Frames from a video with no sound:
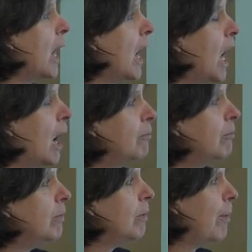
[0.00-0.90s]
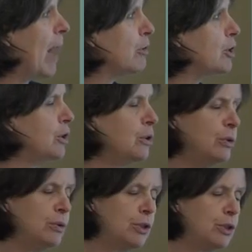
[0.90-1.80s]
about
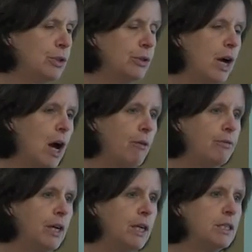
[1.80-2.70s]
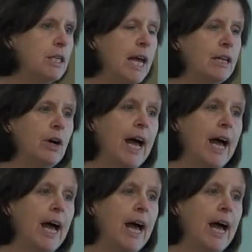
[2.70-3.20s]
2 to 2.5 years to get your